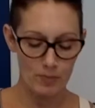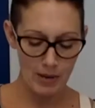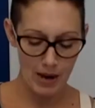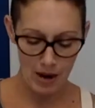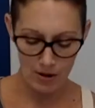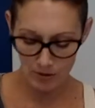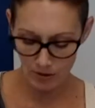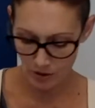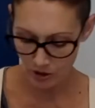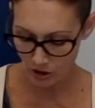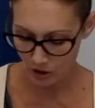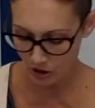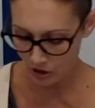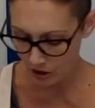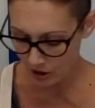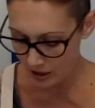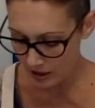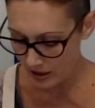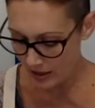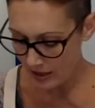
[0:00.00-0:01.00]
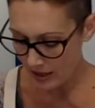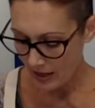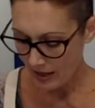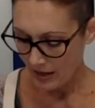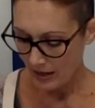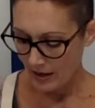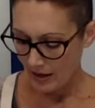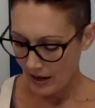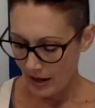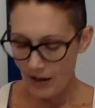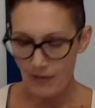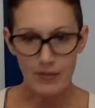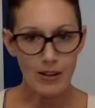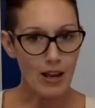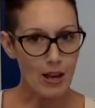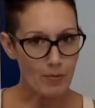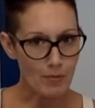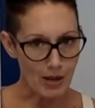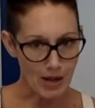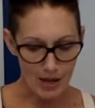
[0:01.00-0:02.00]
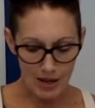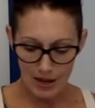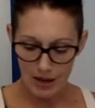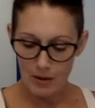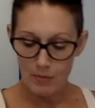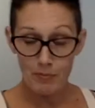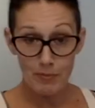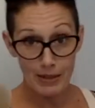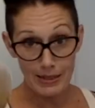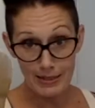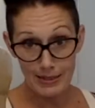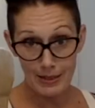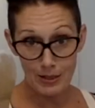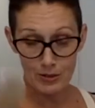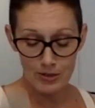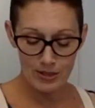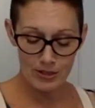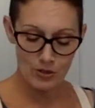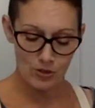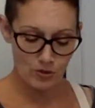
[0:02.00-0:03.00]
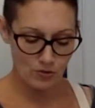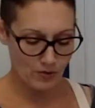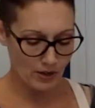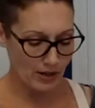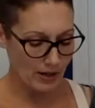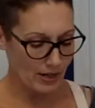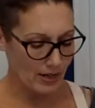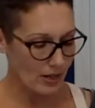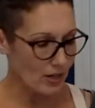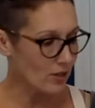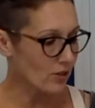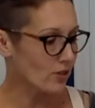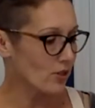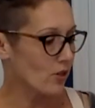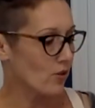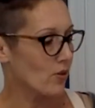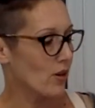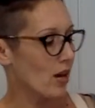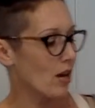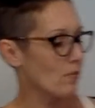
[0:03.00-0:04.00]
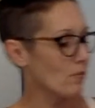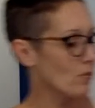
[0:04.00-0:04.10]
and powdered sugar. I've got my mixing utensil right here, so now